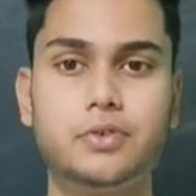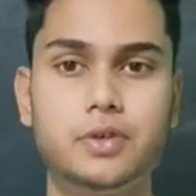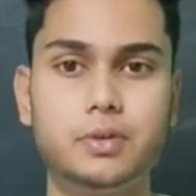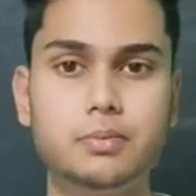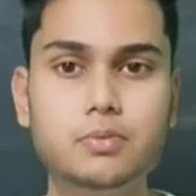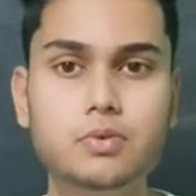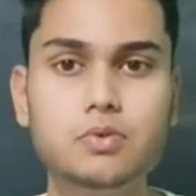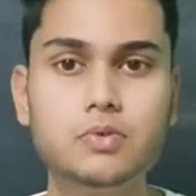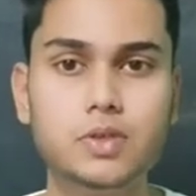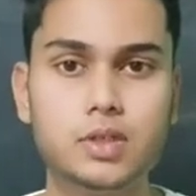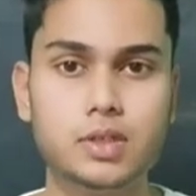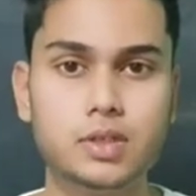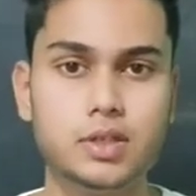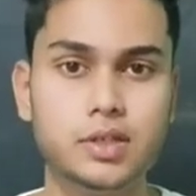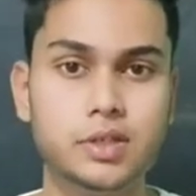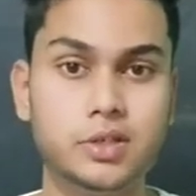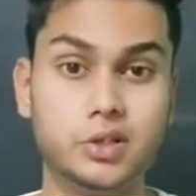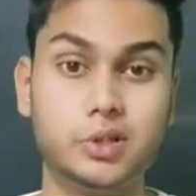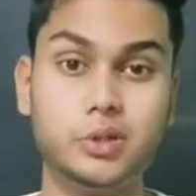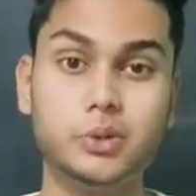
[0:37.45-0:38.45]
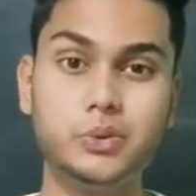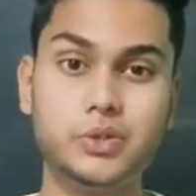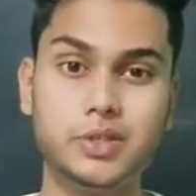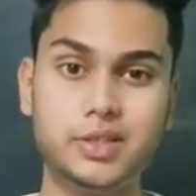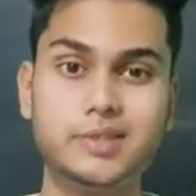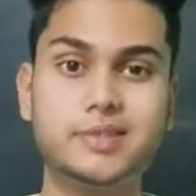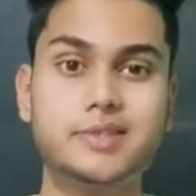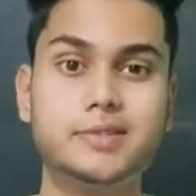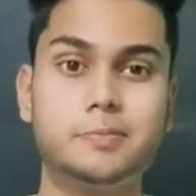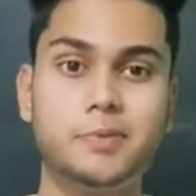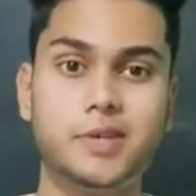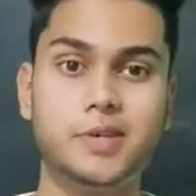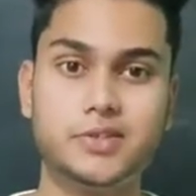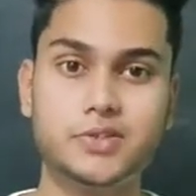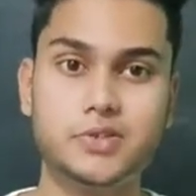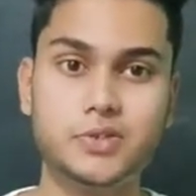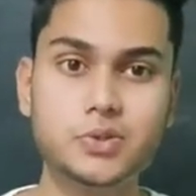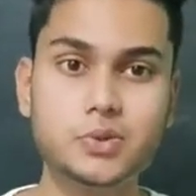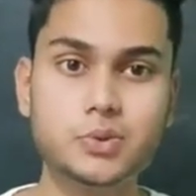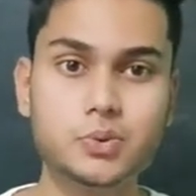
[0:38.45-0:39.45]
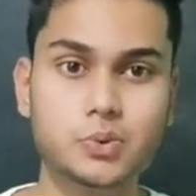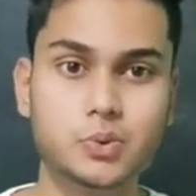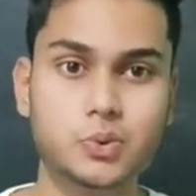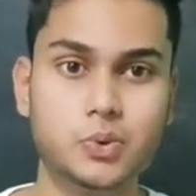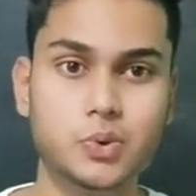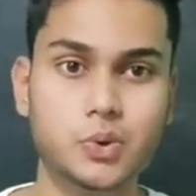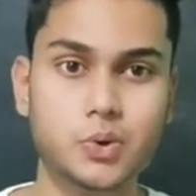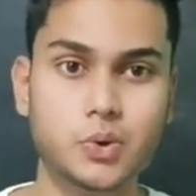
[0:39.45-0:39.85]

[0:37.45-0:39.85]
removal, including space too.